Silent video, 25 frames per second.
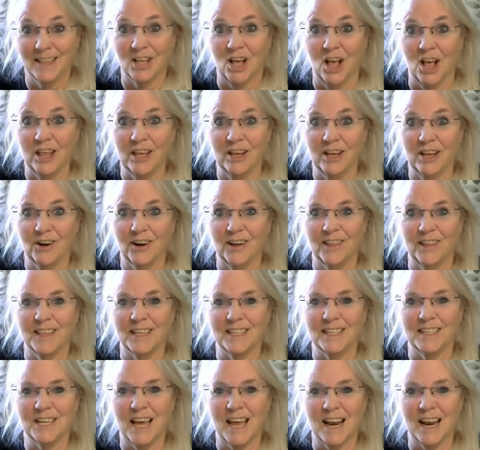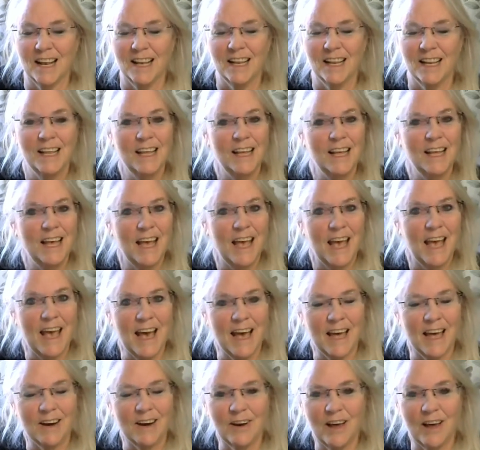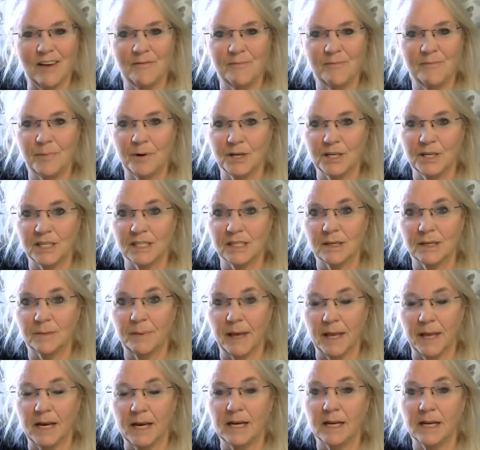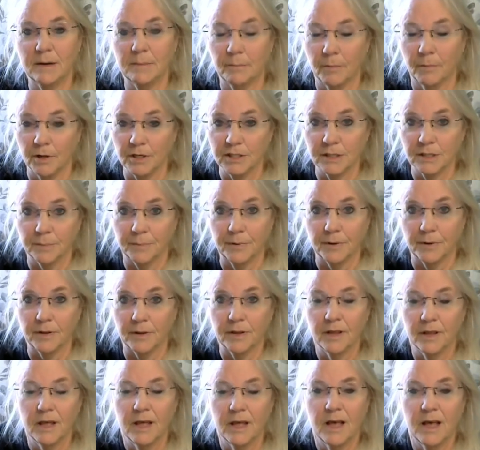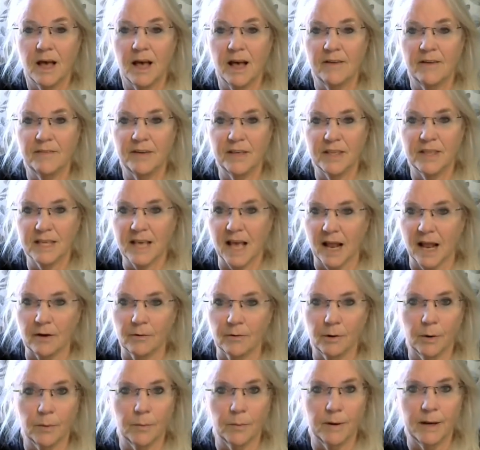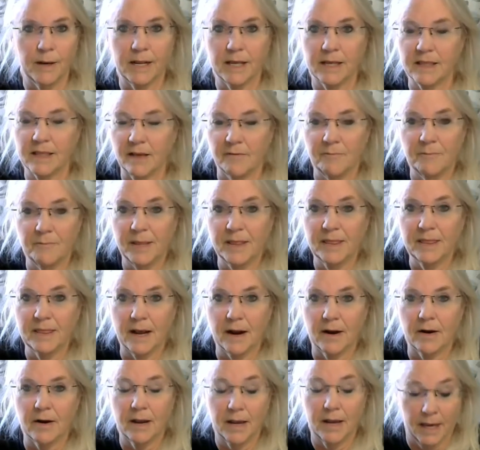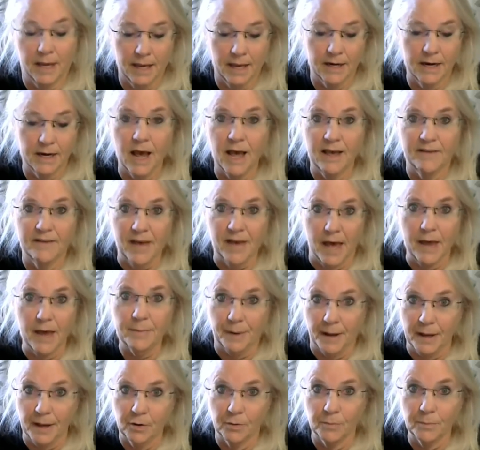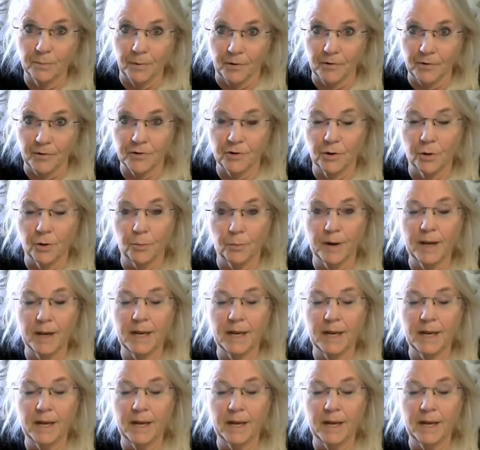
it's all here on the channel. And I've participated in multiple of his gallery readings. I've been there and I've had my own personal